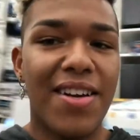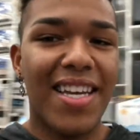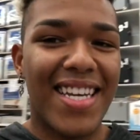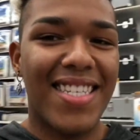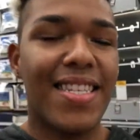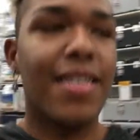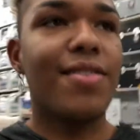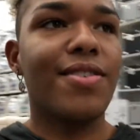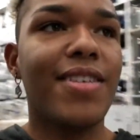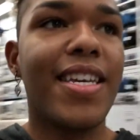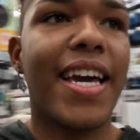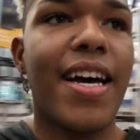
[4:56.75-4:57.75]
Okay,
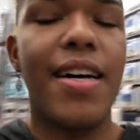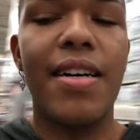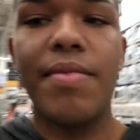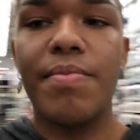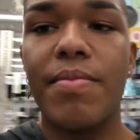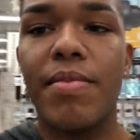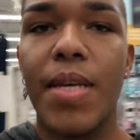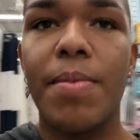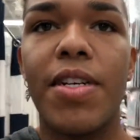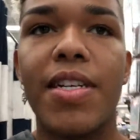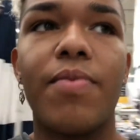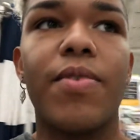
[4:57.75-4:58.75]
so, the
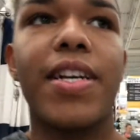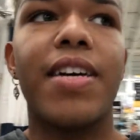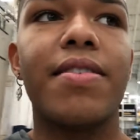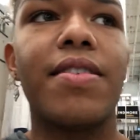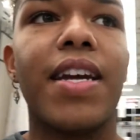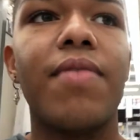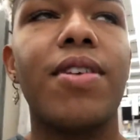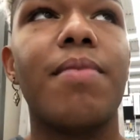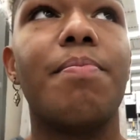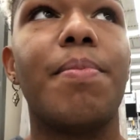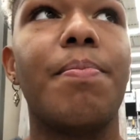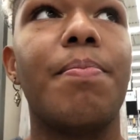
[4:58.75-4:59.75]
mall didn't work out, so now we're
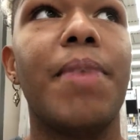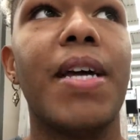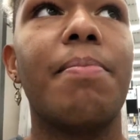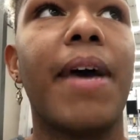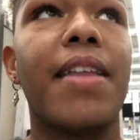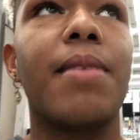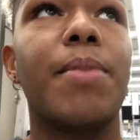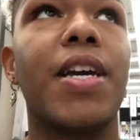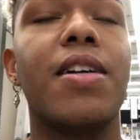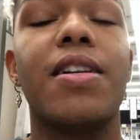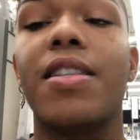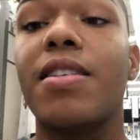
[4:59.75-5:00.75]
in Bed Bath &
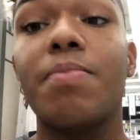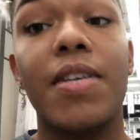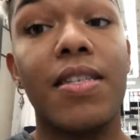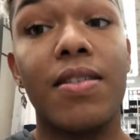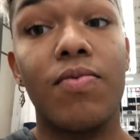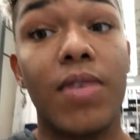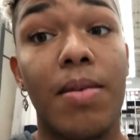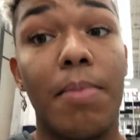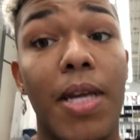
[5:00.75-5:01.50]
Beyond, and this place is really